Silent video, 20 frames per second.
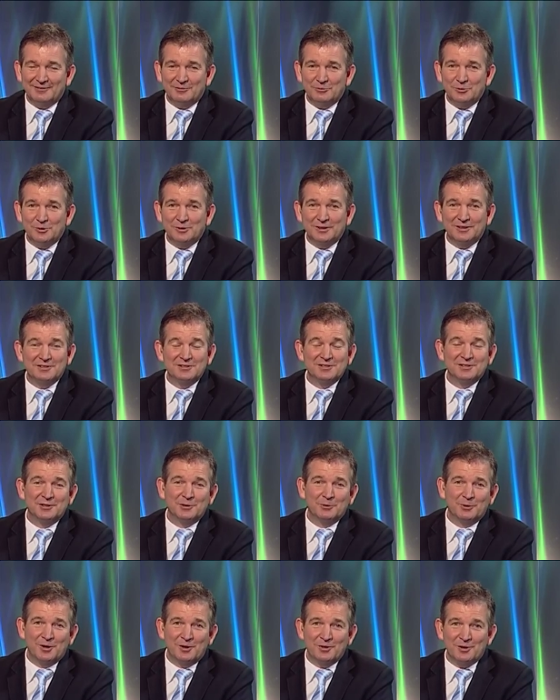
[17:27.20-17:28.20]
and we'll
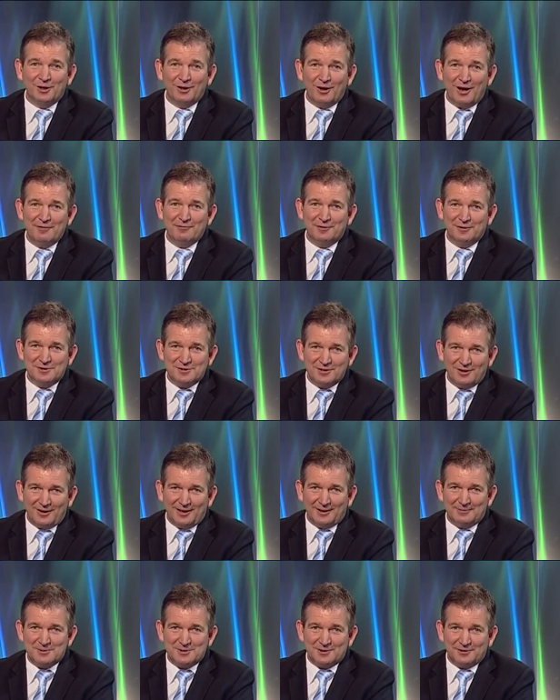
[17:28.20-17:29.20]
continue on the life and times